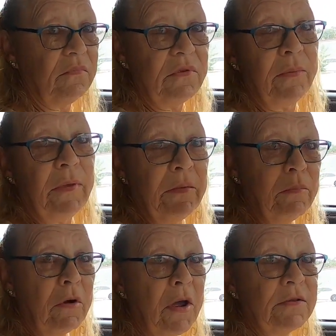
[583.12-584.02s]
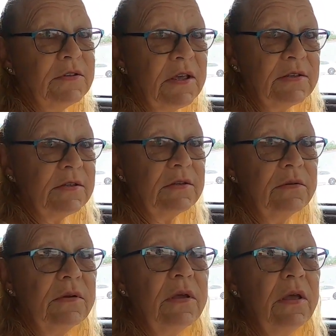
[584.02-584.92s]
to be processed.
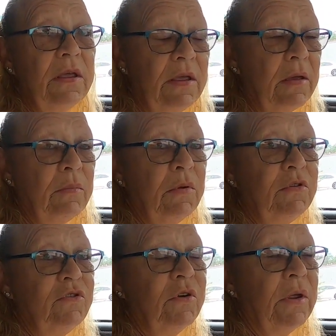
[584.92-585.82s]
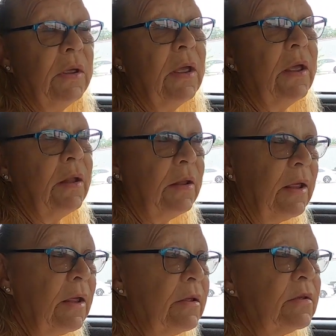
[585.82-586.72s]
Butchering. Yeah, butchering, and
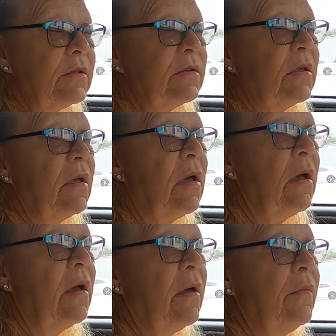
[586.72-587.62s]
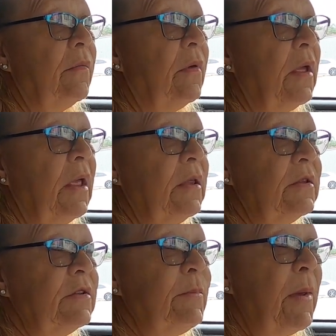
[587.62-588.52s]
is uh,
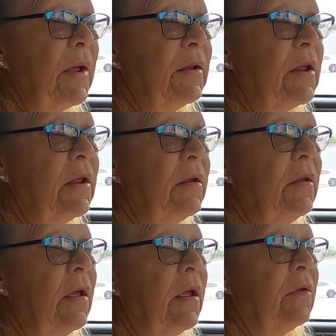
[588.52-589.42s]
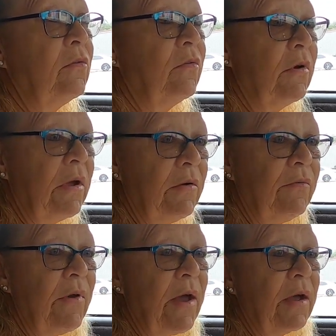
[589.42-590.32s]
inspected and
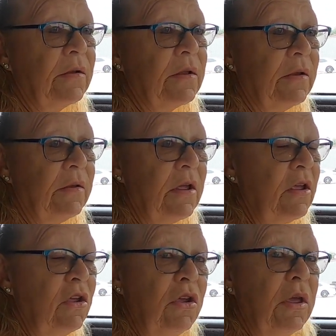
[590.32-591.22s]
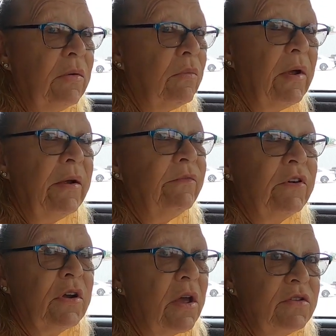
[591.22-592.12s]
cryovac, and you get
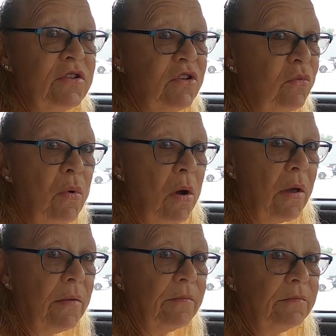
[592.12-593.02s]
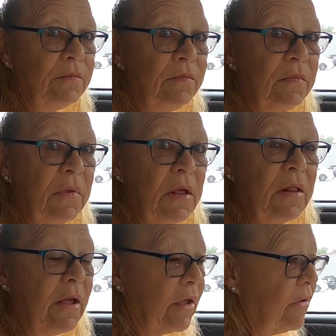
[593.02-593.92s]
whatever cuts you want.
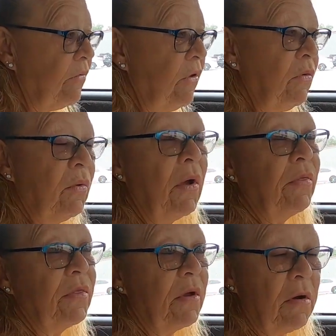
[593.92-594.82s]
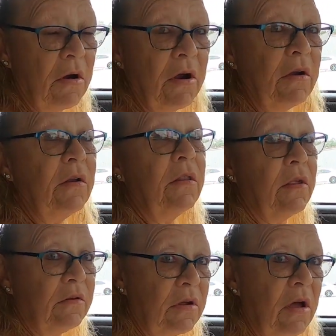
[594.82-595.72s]
Like if you want the heart and
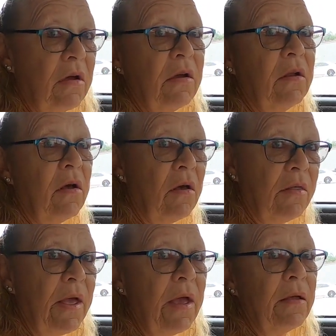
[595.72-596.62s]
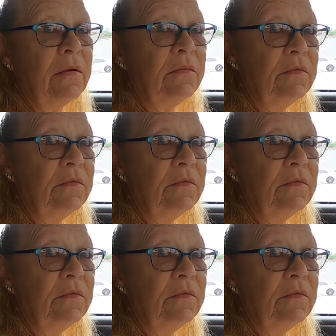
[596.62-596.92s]
the tongue and all that,